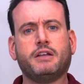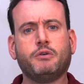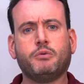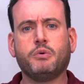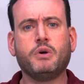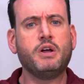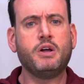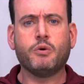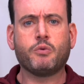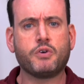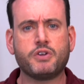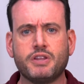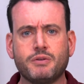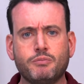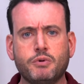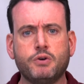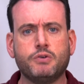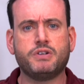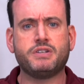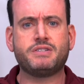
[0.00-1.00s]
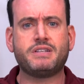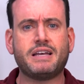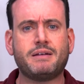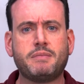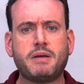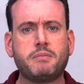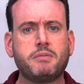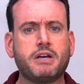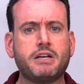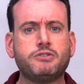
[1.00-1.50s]
You were in the mood to stand.
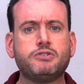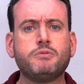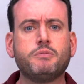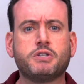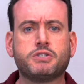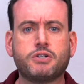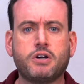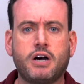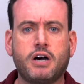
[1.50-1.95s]
Maybe you had too much